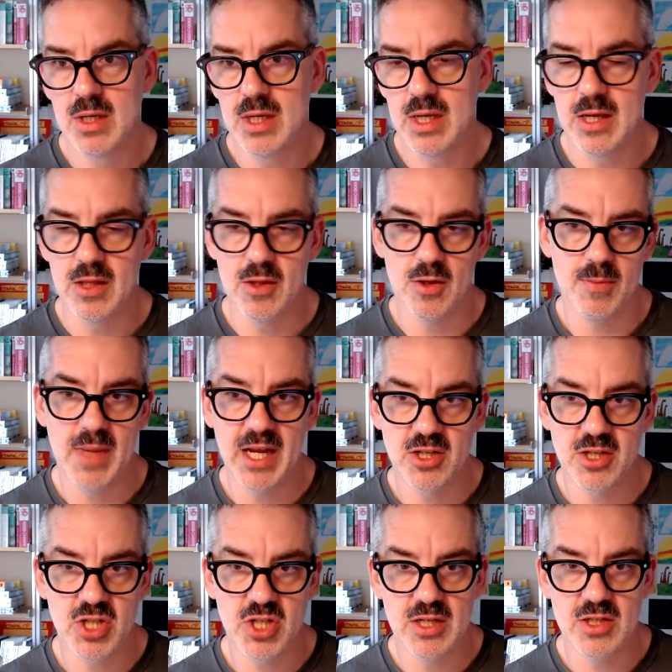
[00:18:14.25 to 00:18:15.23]
either make
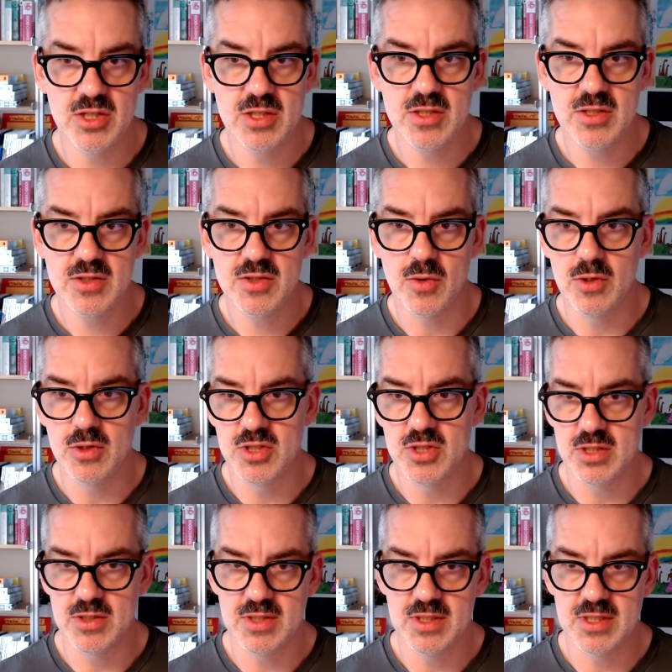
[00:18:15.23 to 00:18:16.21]
changes or
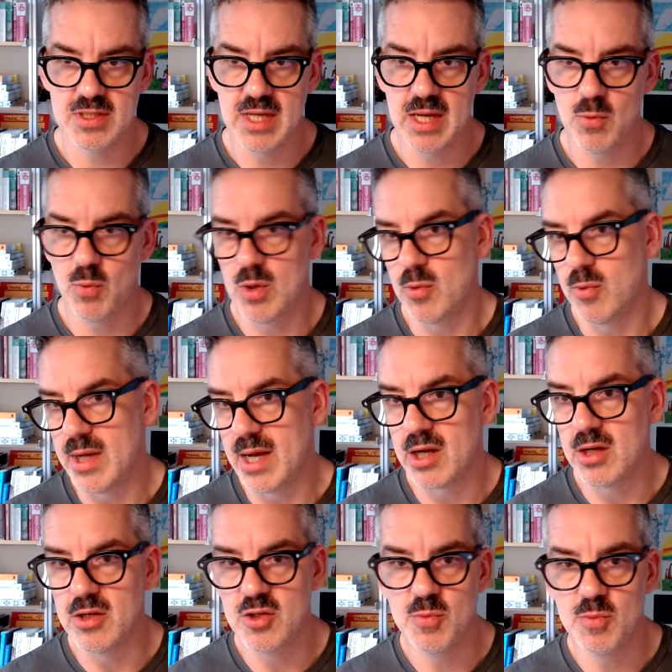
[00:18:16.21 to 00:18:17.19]
just decide, well, we're not
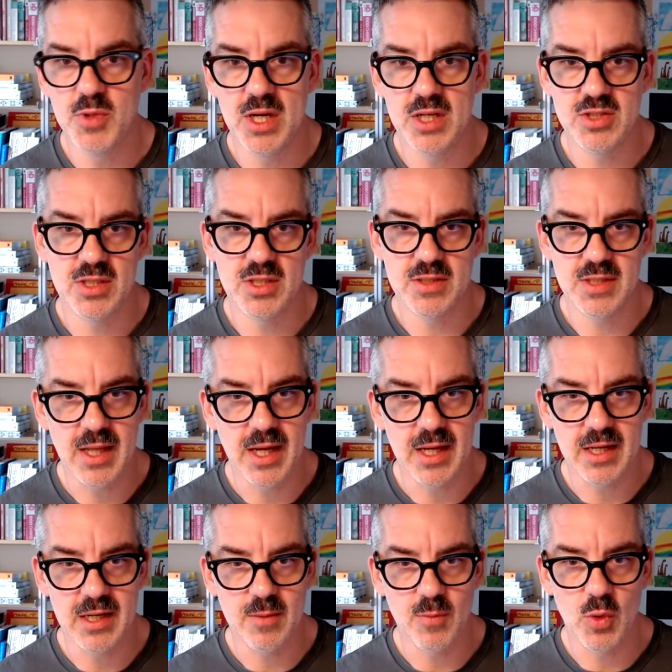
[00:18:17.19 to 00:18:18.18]
going to do projects like
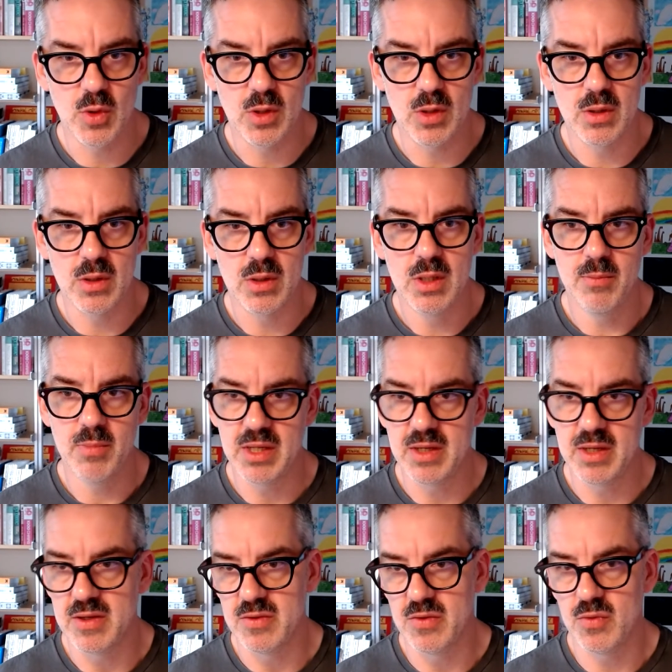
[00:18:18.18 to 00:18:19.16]
that anymore
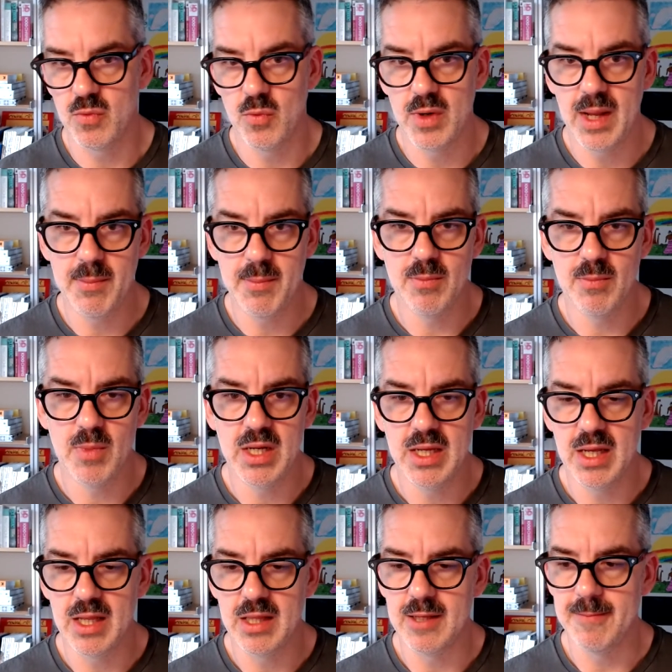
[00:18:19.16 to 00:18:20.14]
because we're not making
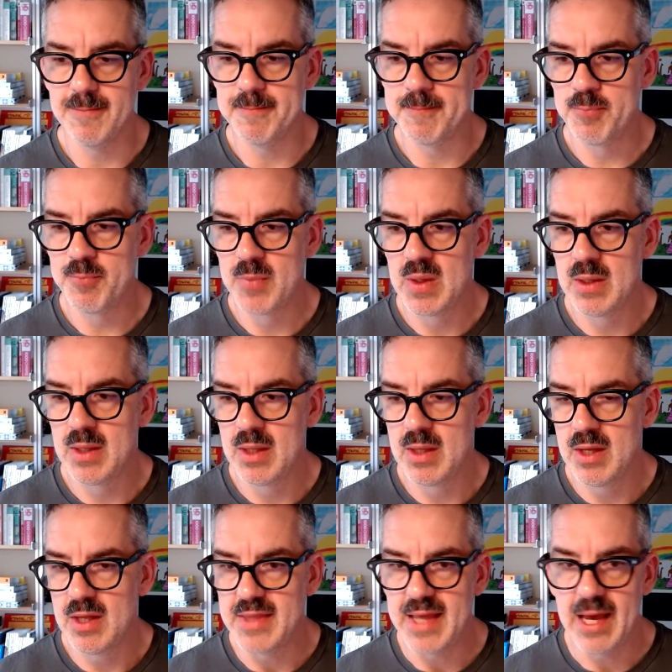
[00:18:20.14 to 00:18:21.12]
money on them.
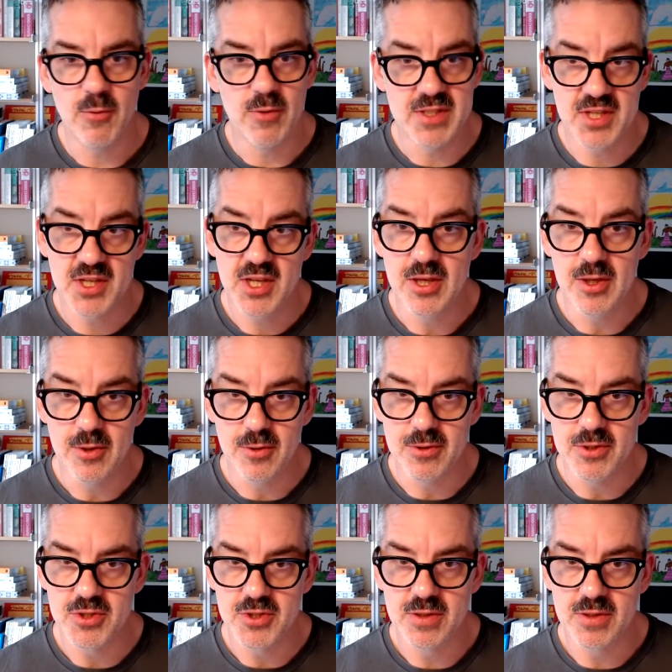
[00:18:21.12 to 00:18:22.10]
That was
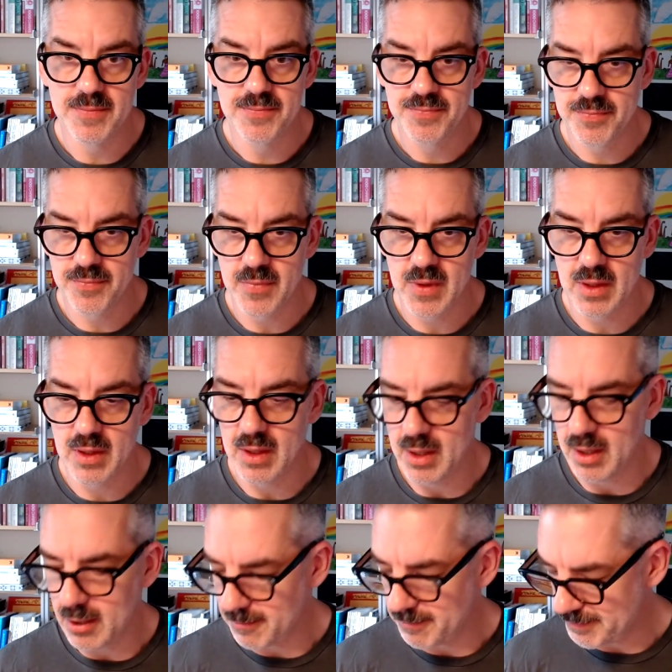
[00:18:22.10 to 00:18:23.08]
huge.
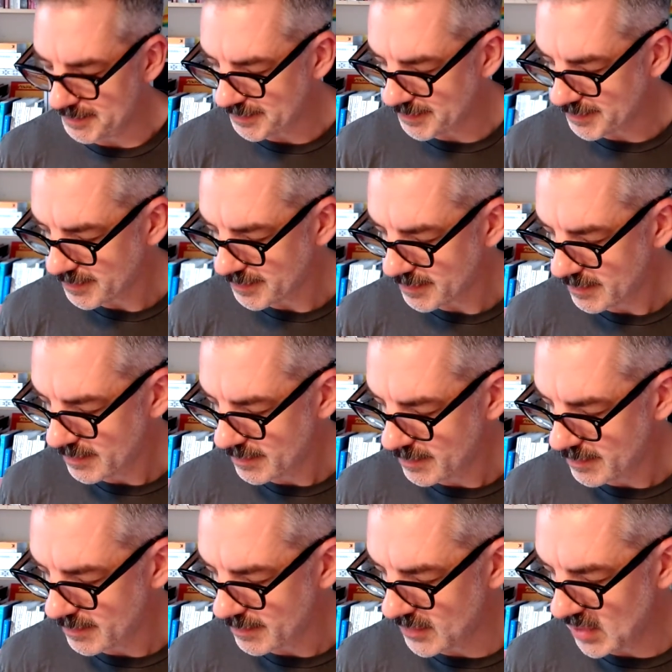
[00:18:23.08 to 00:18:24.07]

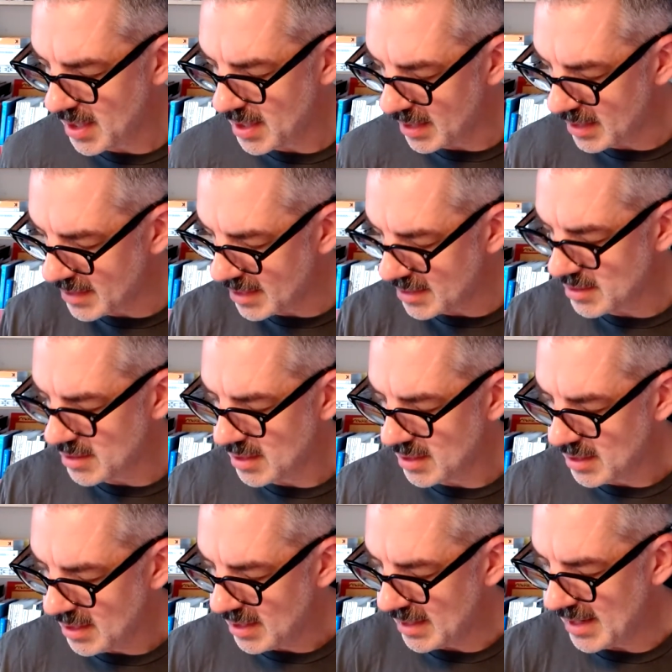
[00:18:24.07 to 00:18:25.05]
Yeah,
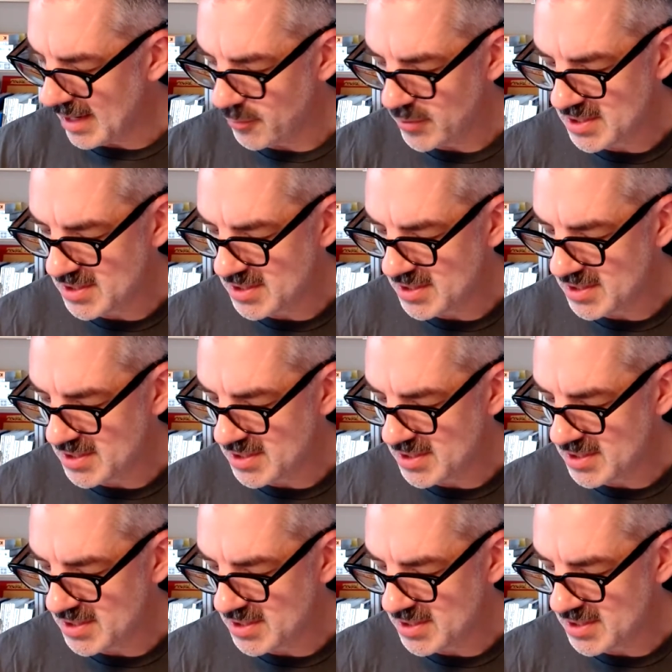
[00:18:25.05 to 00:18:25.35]
and I would